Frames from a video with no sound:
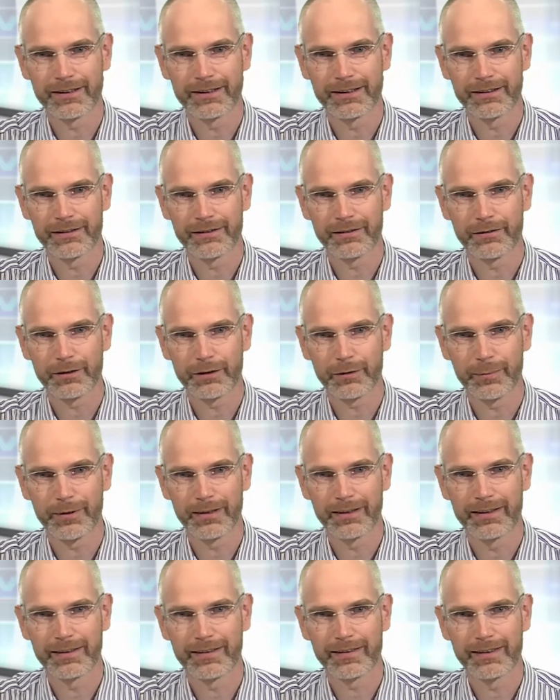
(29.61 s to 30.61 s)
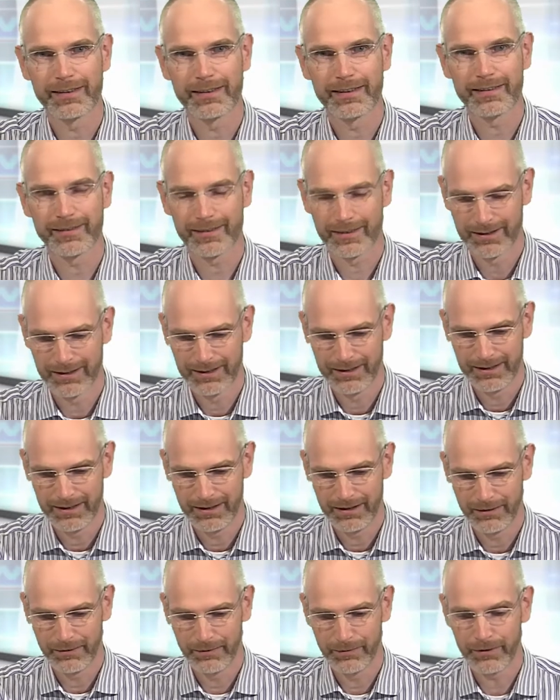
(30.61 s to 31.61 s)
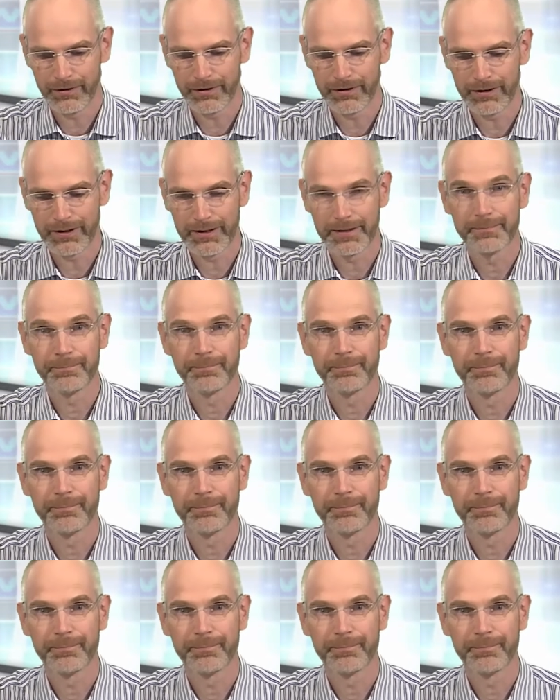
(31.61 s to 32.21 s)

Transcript: years of experience in this work.